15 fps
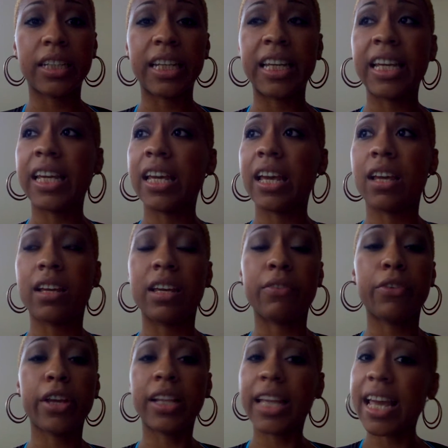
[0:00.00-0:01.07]
It,
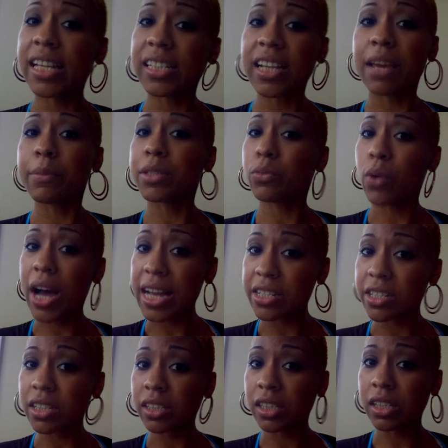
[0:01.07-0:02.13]
if your last name is
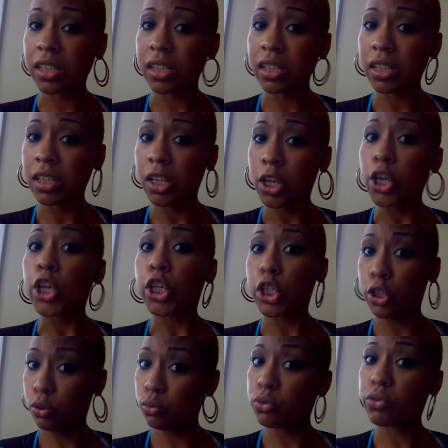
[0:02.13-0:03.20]
Washington,
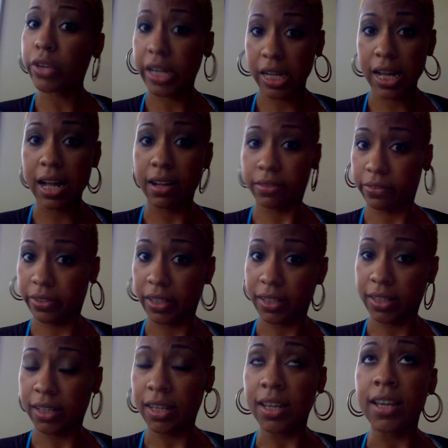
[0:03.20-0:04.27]
you drink coffee.
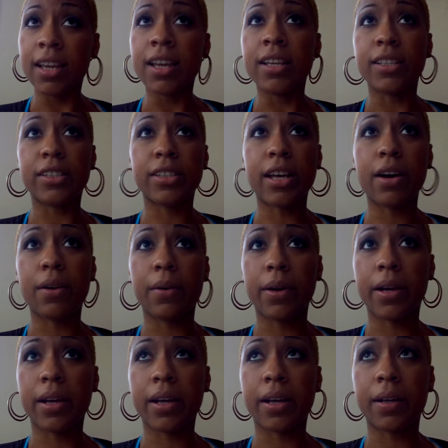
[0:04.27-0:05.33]
So,
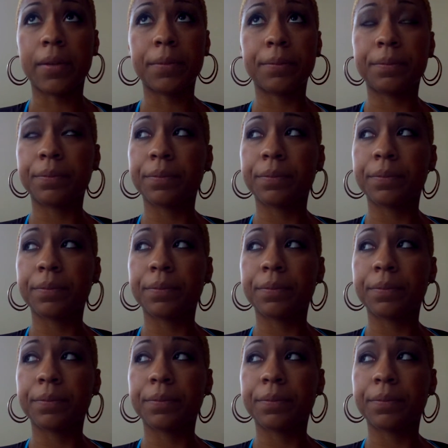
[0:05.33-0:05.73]
um,